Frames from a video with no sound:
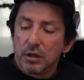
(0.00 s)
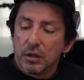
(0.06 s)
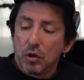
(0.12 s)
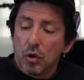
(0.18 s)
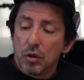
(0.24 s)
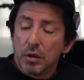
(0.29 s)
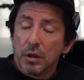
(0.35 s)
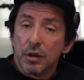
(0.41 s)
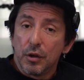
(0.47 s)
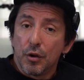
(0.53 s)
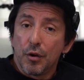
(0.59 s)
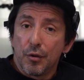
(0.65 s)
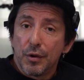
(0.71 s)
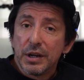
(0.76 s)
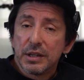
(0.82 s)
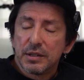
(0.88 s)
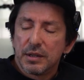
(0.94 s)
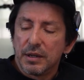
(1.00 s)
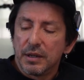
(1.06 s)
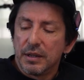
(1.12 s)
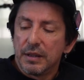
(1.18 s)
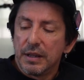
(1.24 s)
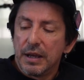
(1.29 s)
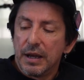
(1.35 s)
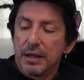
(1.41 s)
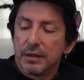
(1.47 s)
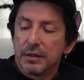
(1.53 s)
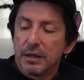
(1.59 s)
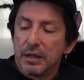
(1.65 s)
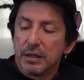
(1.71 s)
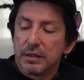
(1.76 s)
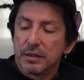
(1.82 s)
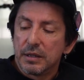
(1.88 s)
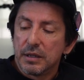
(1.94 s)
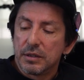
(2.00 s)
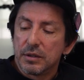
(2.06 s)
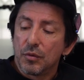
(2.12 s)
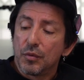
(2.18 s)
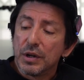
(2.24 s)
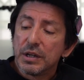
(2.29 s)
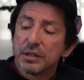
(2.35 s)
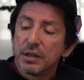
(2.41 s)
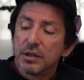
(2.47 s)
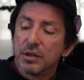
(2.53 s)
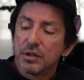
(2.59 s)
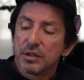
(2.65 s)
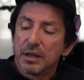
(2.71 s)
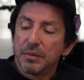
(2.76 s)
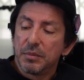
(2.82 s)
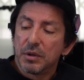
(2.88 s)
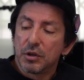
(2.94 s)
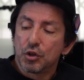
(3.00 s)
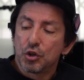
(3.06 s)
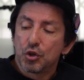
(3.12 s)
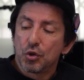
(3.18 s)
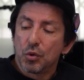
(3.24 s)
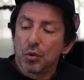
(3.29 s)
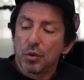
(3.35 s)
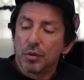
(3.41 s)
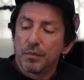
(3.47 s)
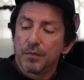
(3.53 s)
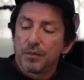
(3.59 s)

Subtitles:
you're arrested in that. And it says, arrested you seemed unsure,